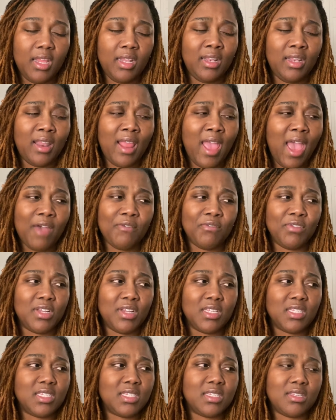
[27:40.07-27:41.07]
and
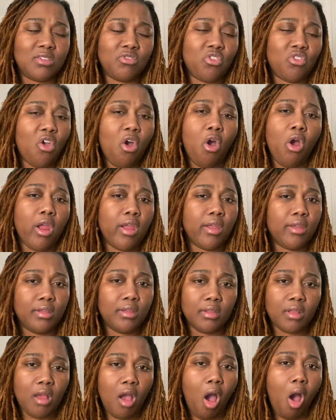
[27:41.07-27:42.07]
having to
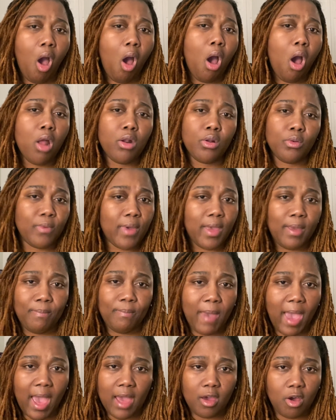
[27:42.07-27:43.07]
start all
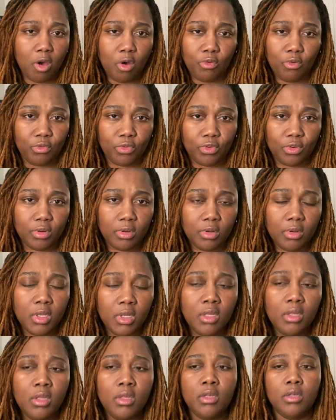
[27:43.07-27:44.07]
the way back
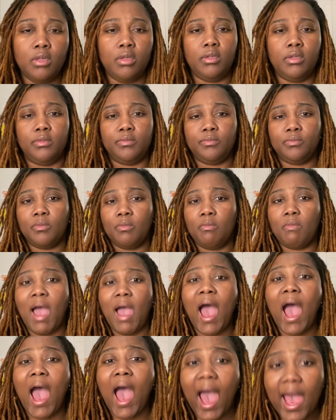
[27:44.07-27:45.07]
over.
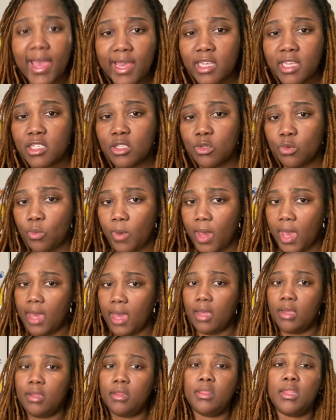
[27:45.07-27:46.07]
My highest
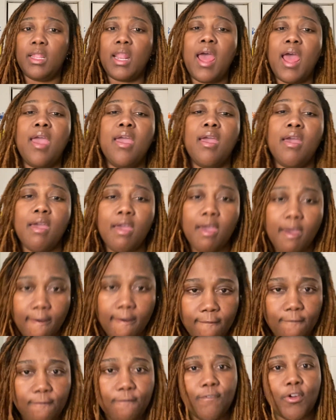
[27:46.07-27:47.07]
weight that I
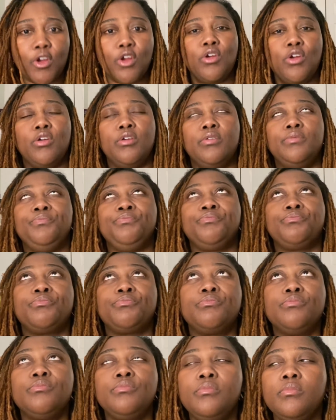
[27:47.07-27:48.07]

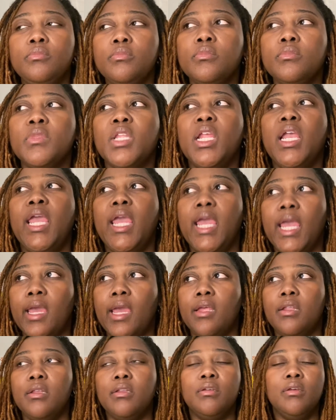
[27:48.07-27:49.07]
ever
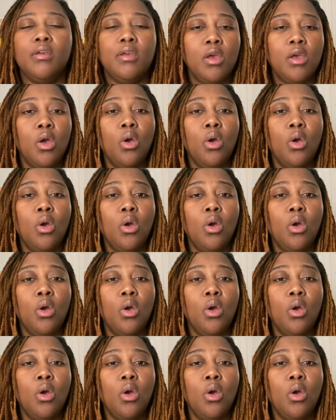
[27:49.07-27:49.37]
hit